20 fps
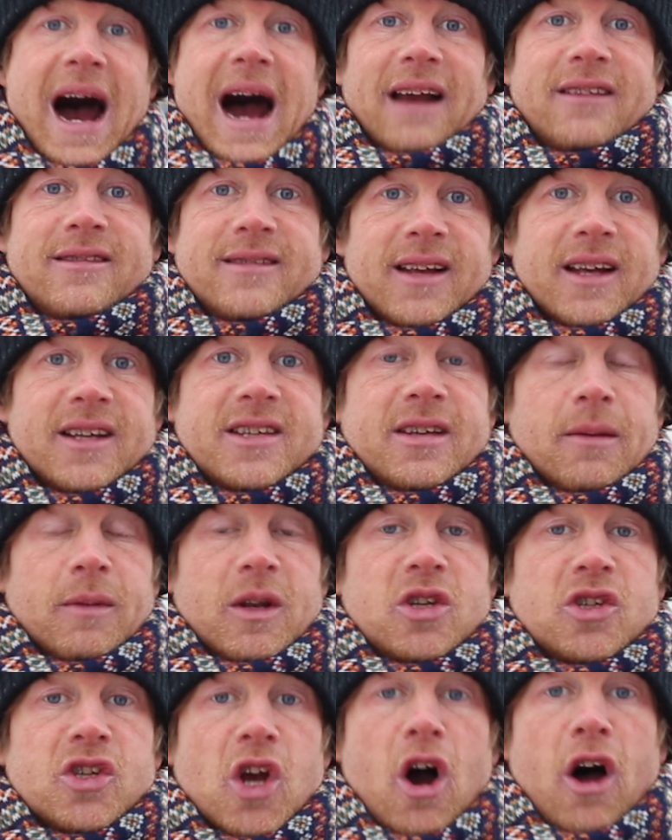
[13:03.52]
I, a
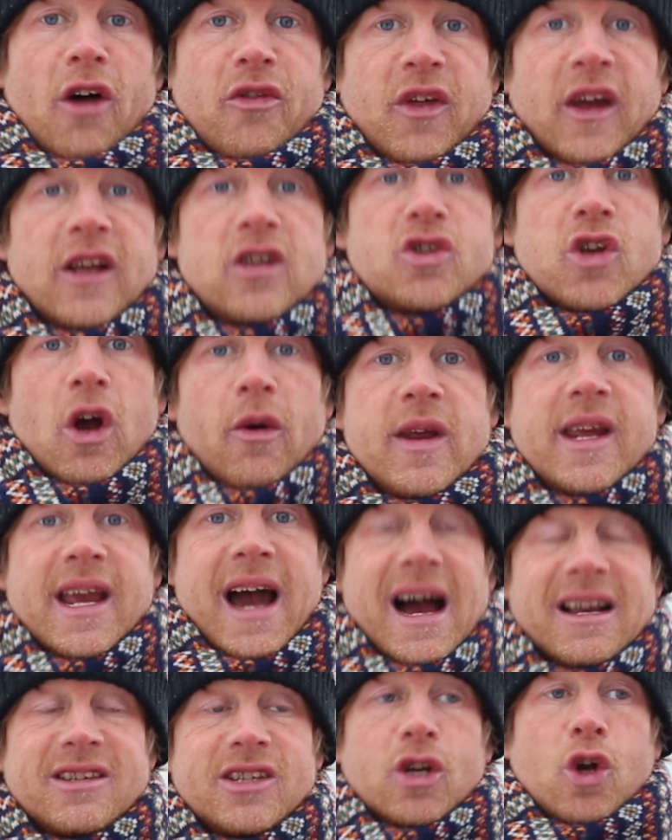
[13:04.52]
similar sort of thing. Sorry,
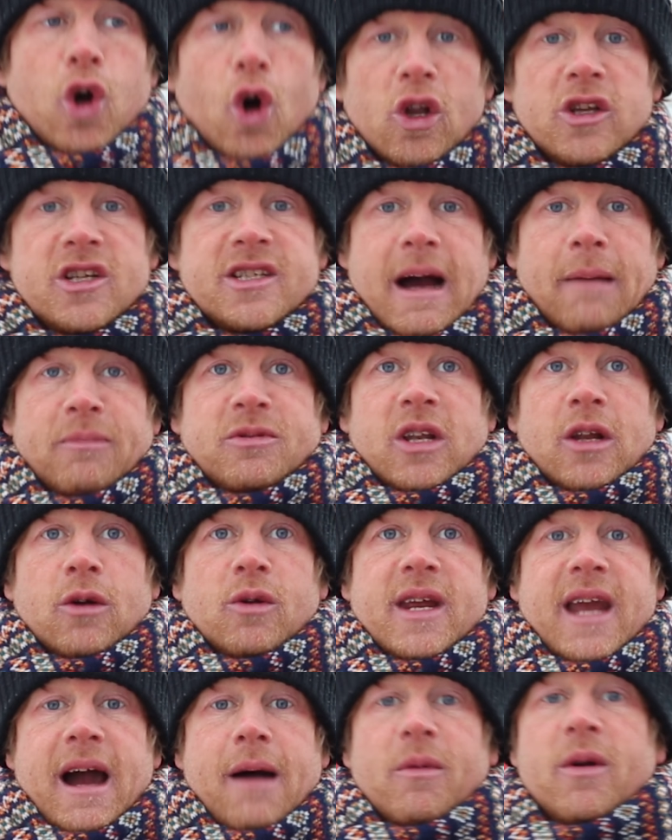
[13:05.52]
guys, the cold is
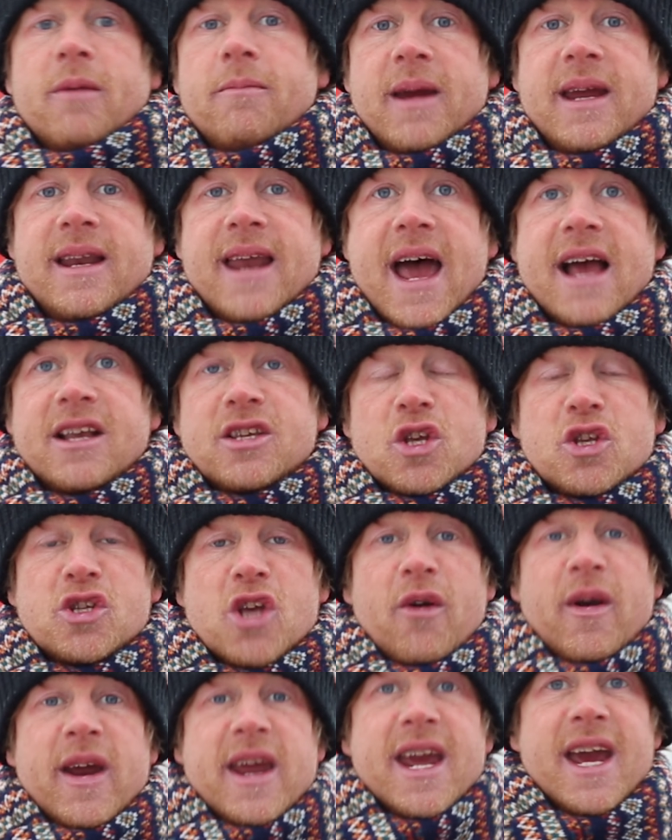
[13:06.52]
absolutely hammering me there, so
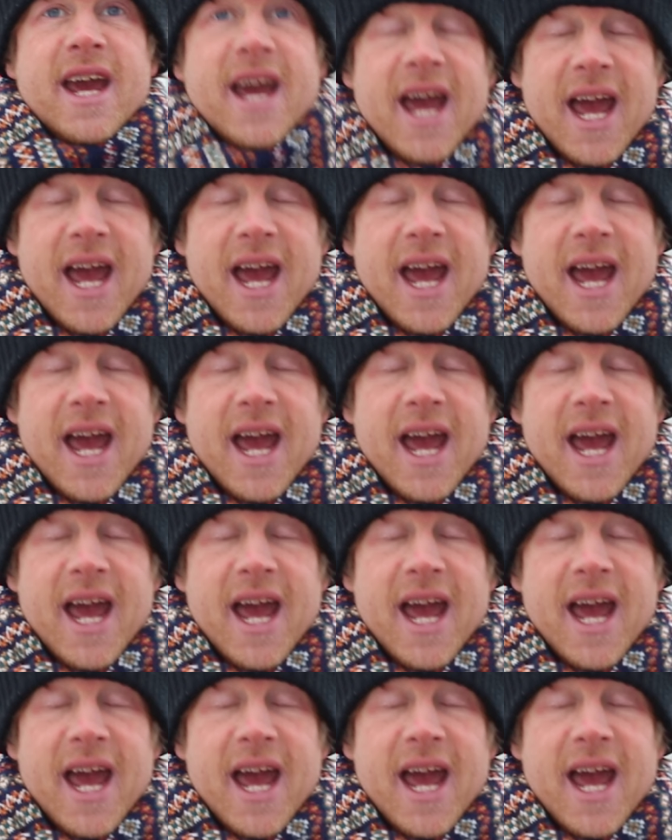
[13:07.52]
sorry.